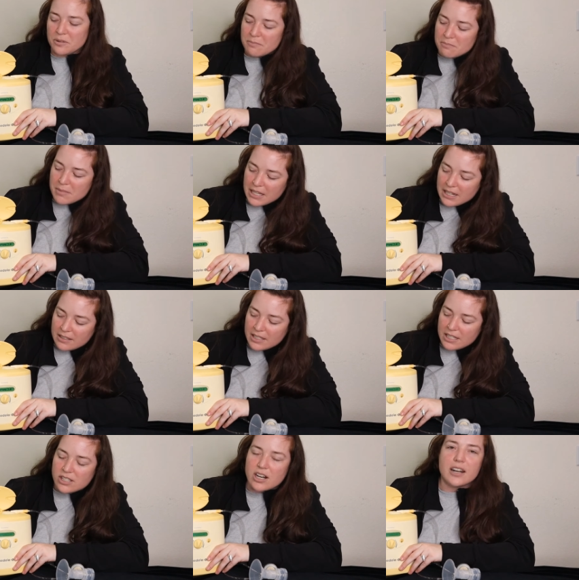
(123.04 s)

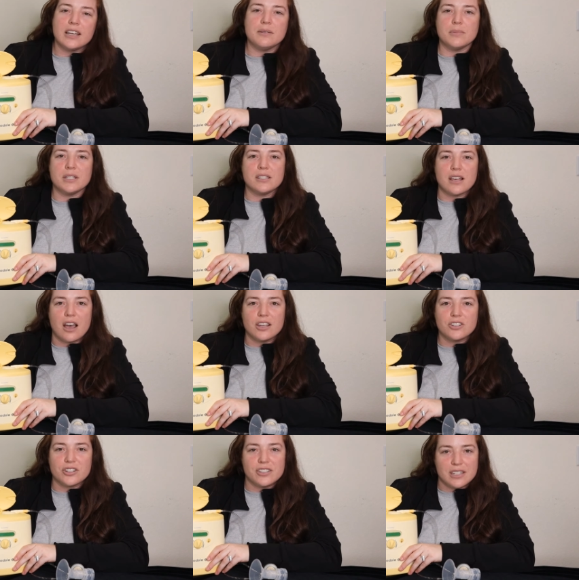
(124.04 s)
immediately start in
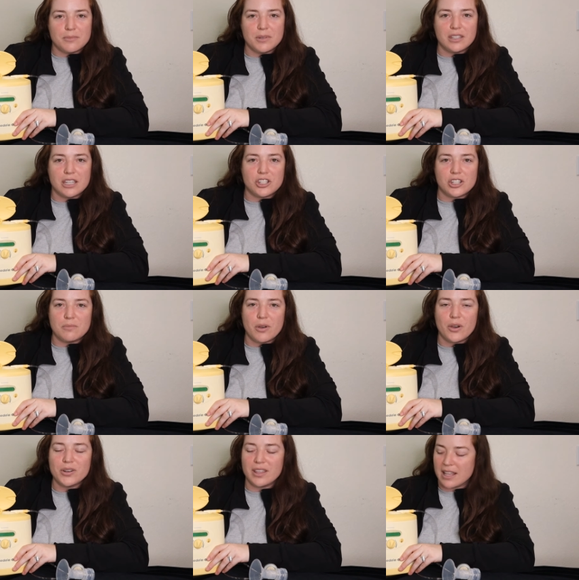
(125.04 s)
massage or stimulation
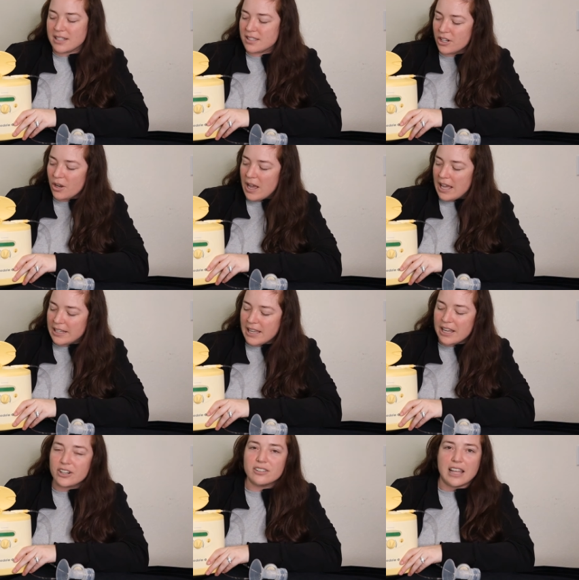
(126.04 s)
mode, and that's to go ahead and
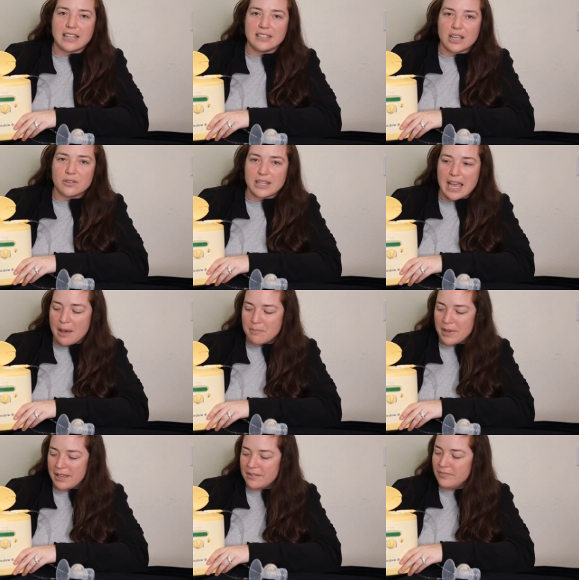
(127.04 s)
get your letdown to
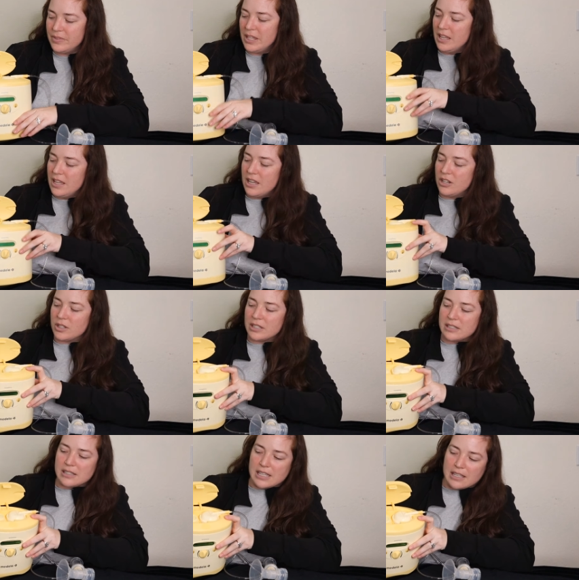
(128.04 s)
happen. And you
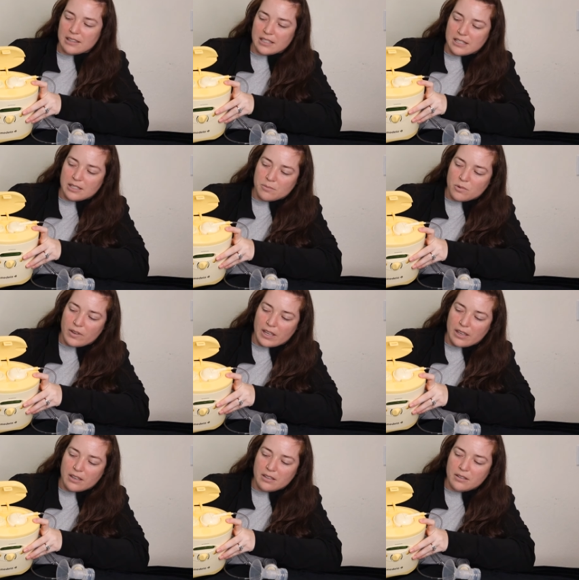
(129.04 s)
can see this is
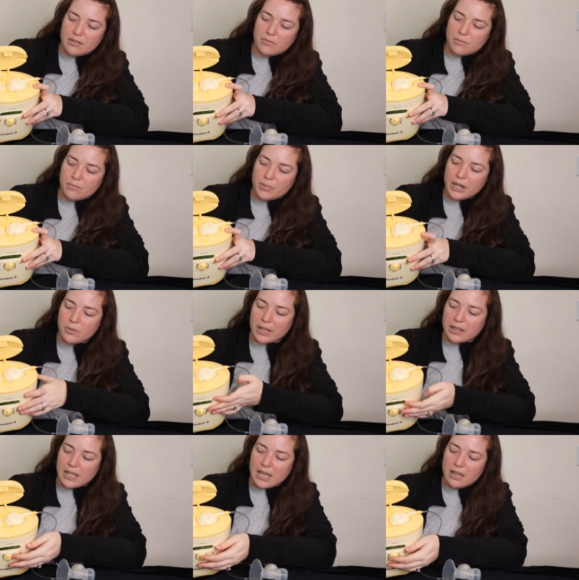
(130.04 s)
moving pretty
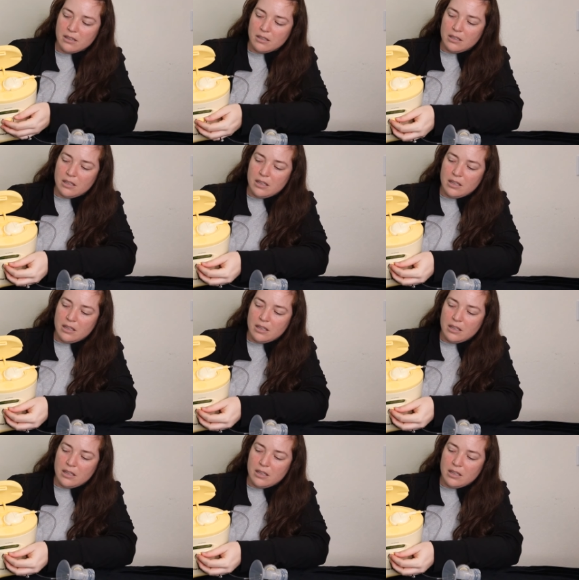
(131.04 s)
quickly.